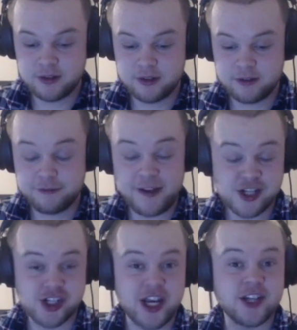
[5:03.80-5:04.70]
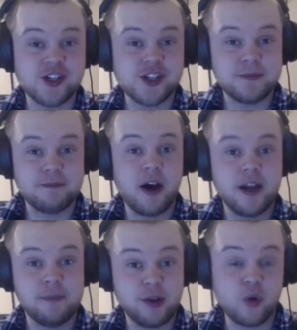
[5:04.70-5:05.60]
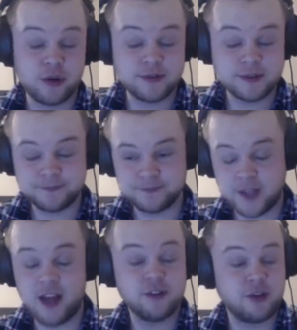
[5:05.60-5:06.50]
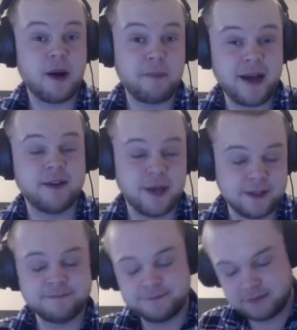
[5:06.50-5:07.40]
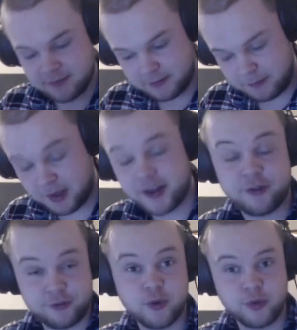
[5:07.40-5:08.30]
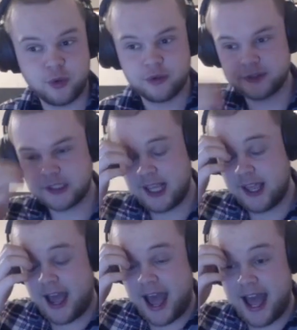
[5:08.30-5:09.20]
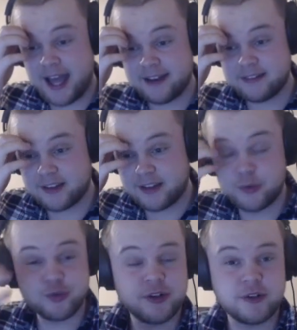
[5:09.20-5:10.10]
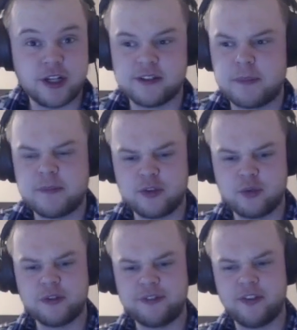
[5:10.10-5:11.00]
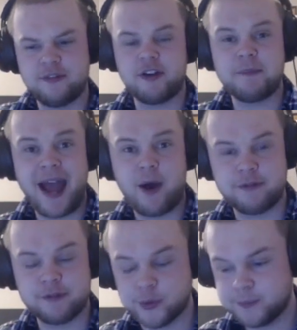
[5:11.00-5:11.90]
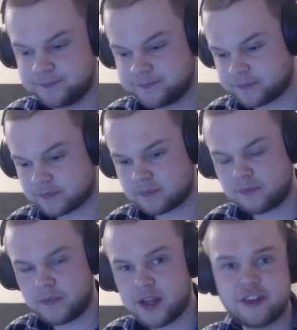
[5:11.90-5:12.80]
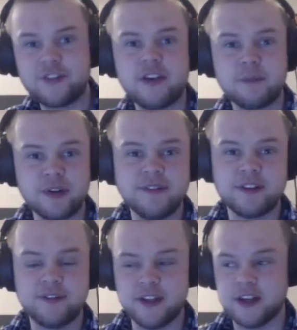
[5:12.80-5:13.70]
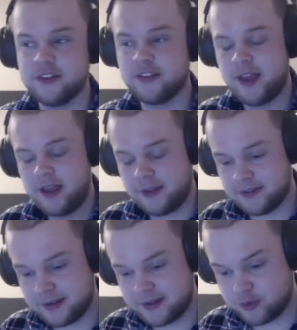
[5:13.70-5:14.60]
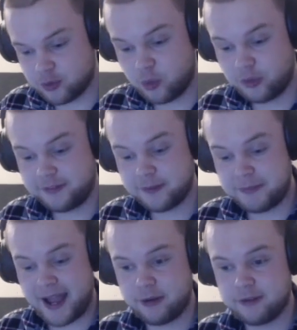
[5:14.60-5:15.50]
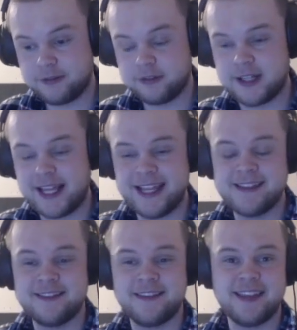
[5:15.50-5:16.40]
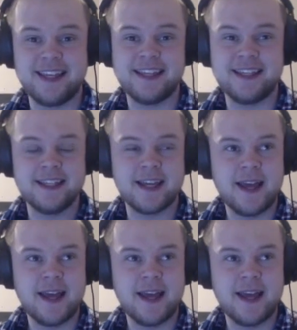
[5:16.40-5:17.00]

faction change my dwarf, so my blood elf to a dwarf, and it was really, really good. The dwarf is very powerful. As I've said in previous videos, the dwarf is powerful in the